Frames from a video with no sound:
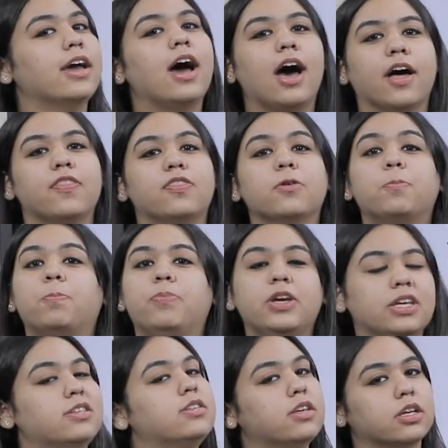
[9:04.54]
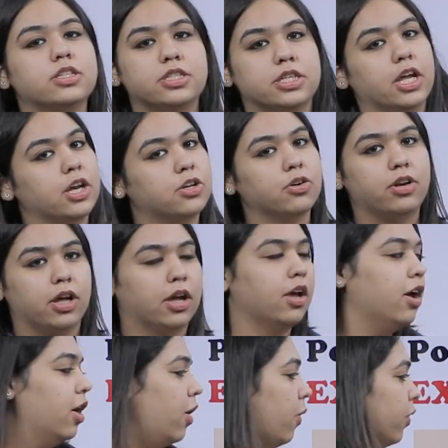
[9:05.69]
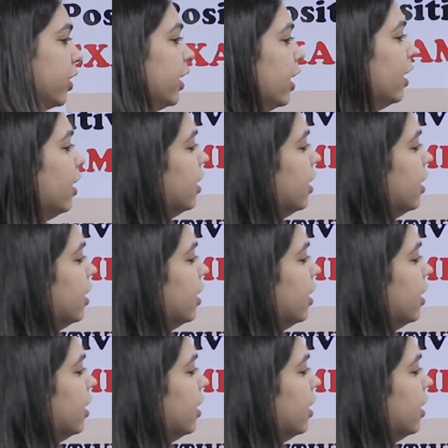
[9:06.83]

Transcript: had the busiest day today. Okay.